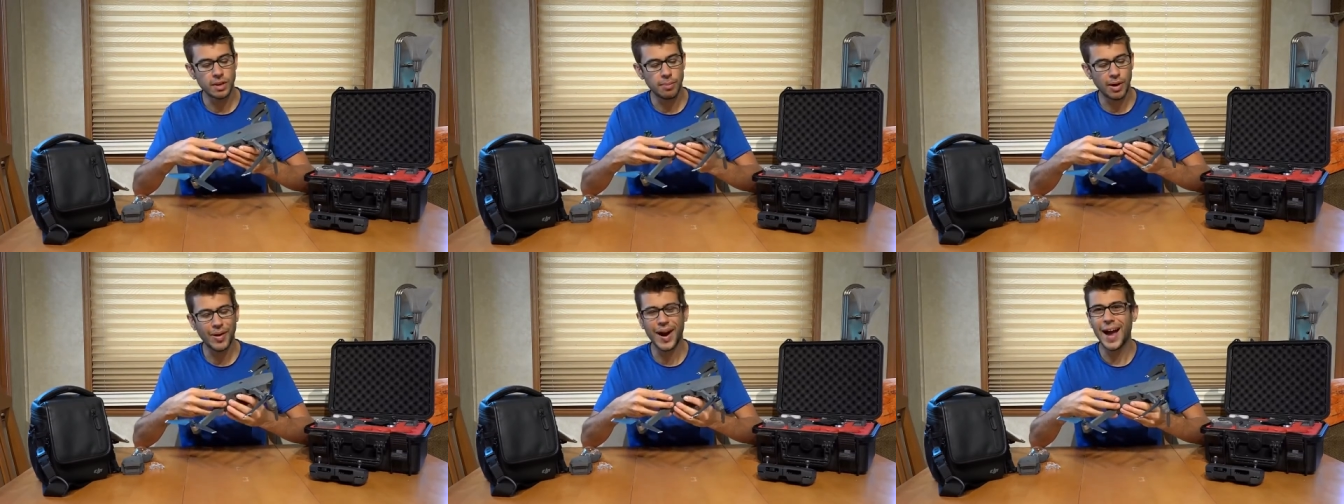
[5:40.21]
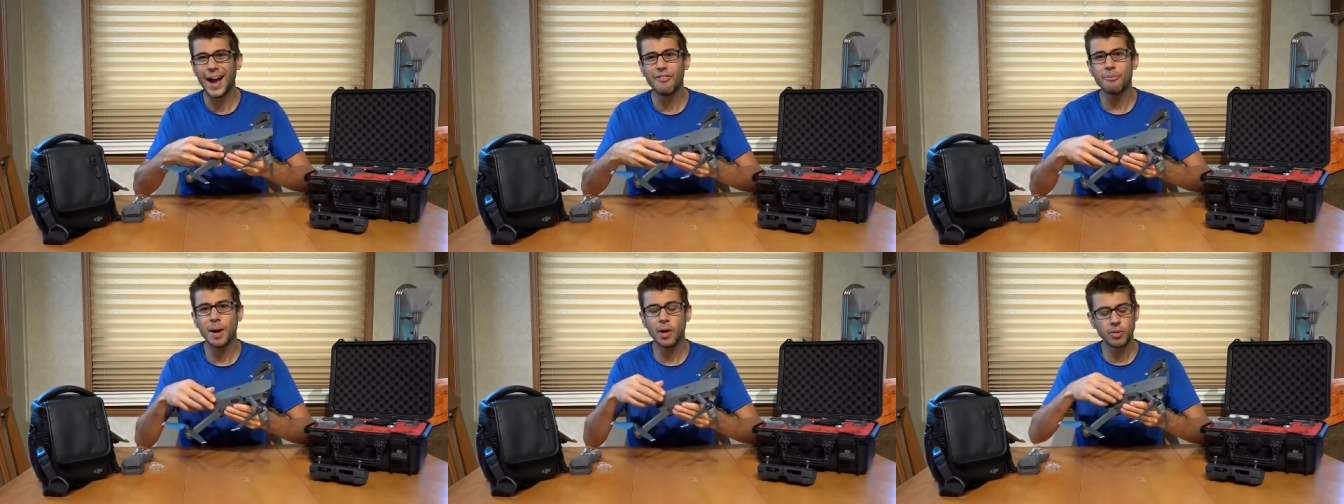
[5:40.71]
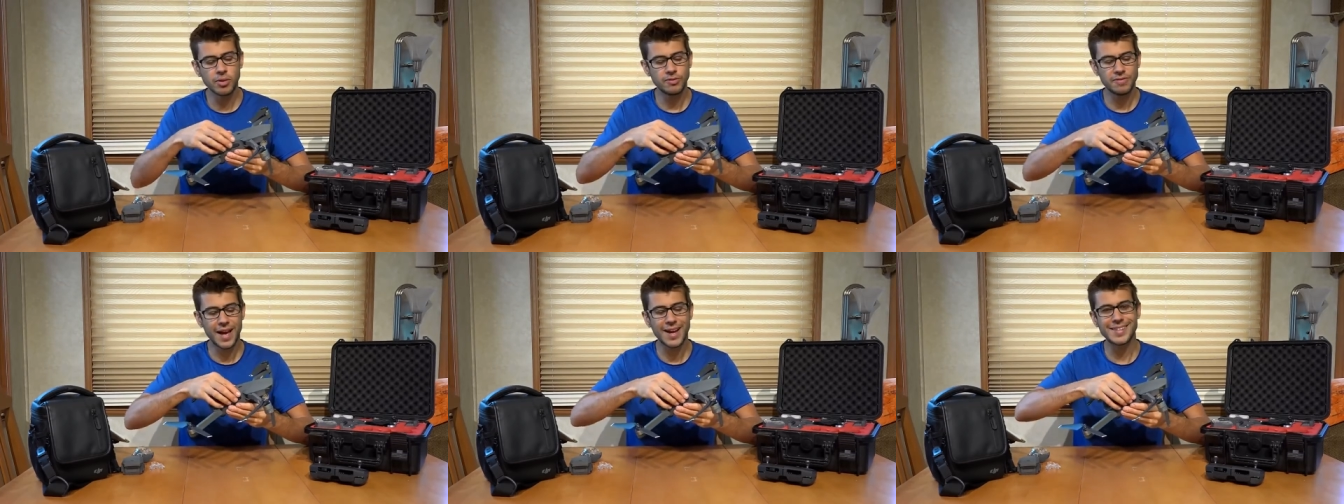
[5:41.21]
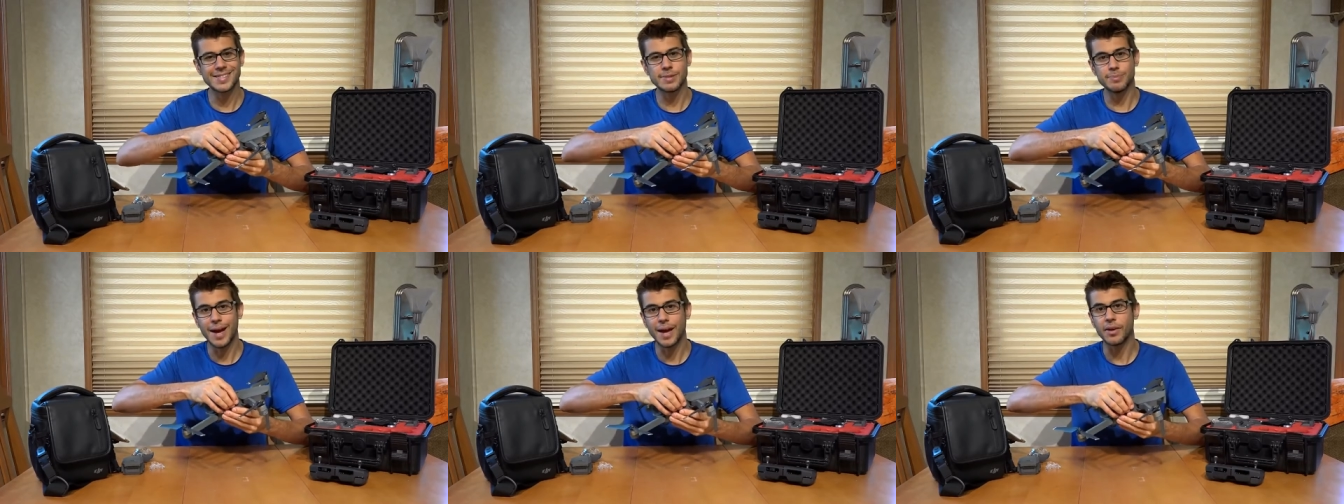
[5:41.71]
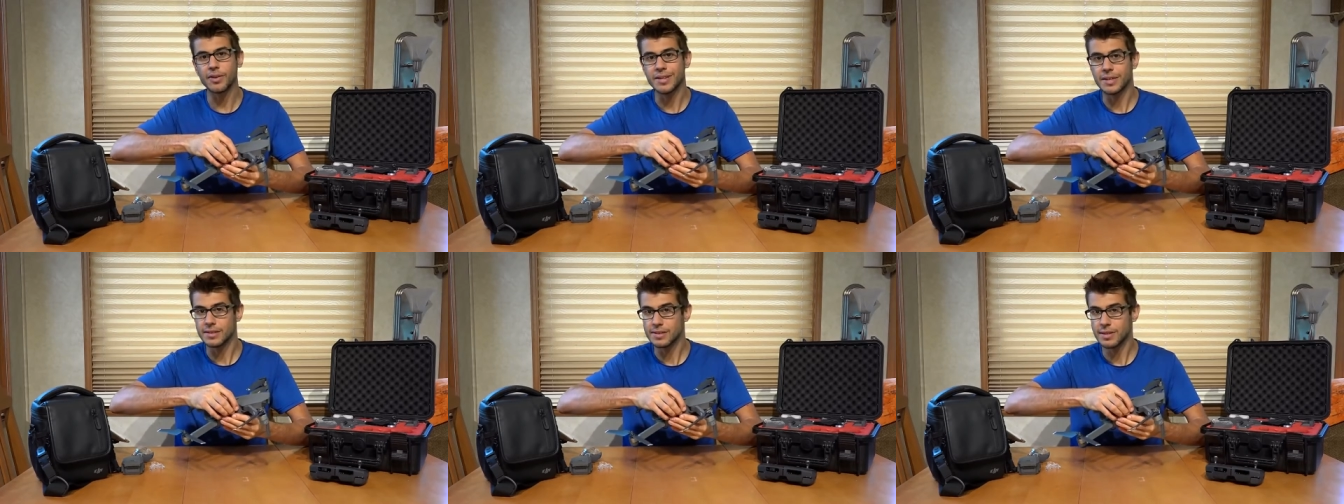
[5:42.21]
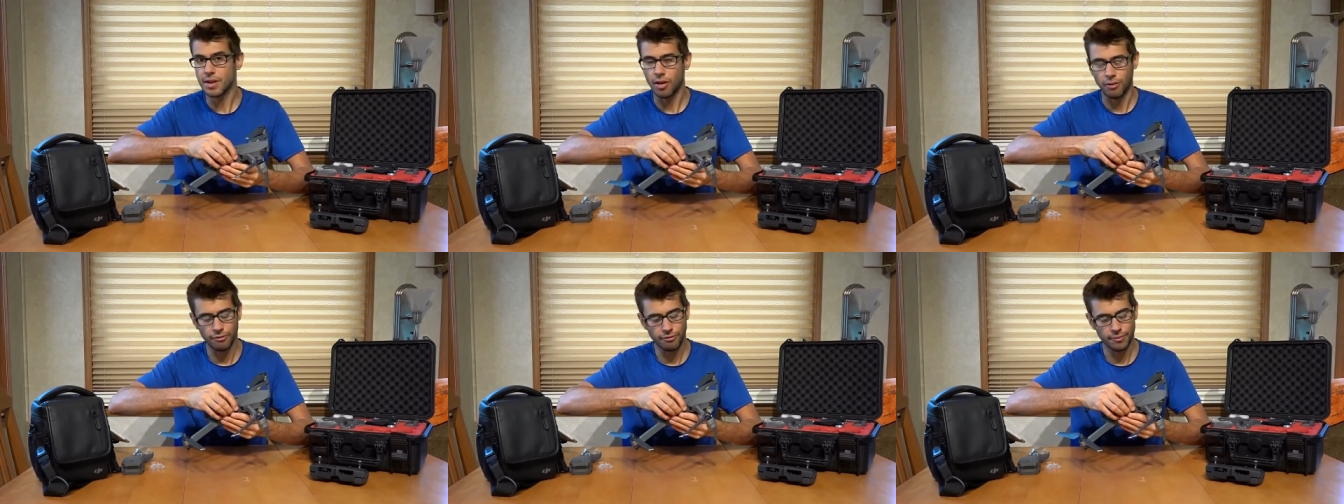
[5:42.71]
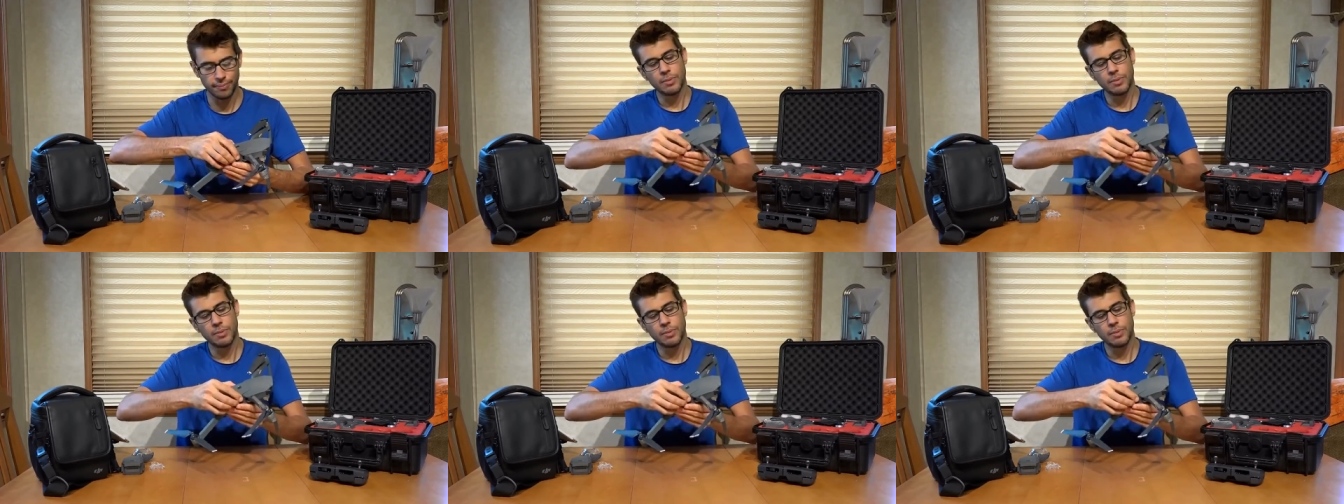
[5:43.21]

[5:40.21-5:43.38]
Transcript: About half pound of that is the battery itself.